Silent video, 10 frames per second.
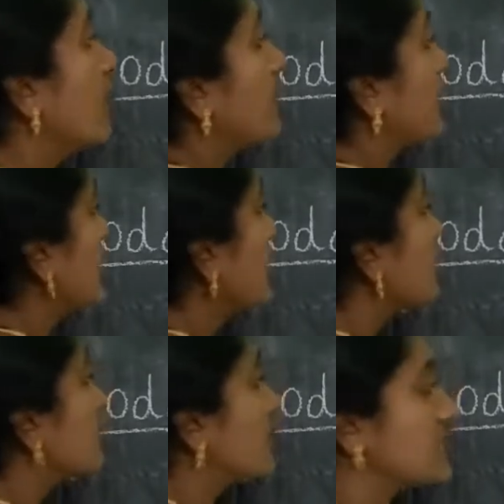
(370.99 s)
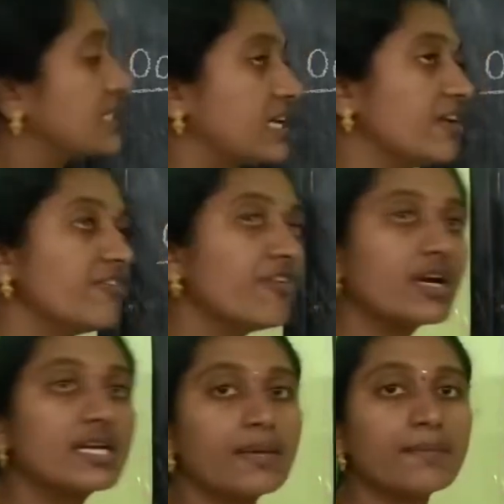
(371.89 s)
Okay, the set of
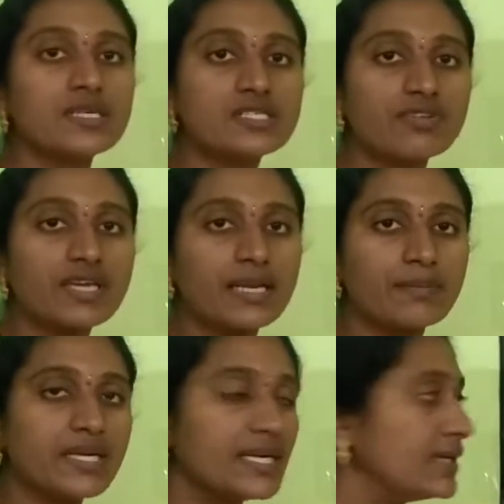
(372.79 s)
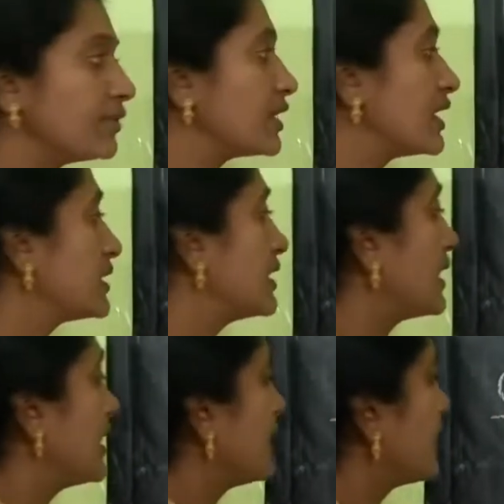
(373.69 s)
odd numbers we can be denoted the
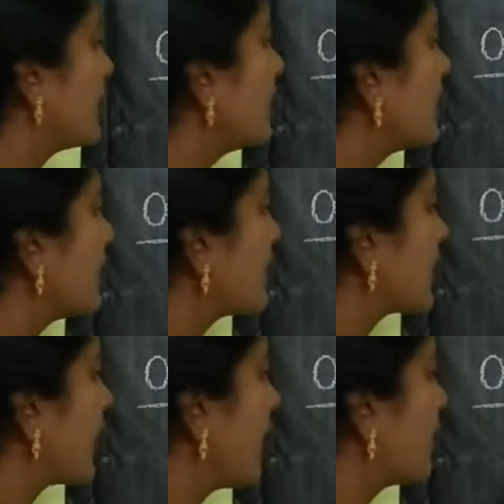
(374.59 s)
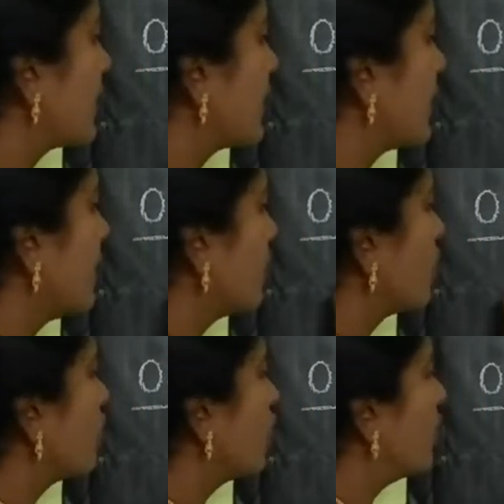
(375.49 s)
letter capital
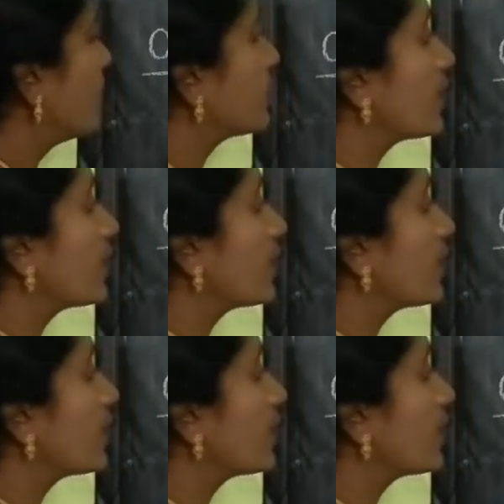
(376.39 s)
O.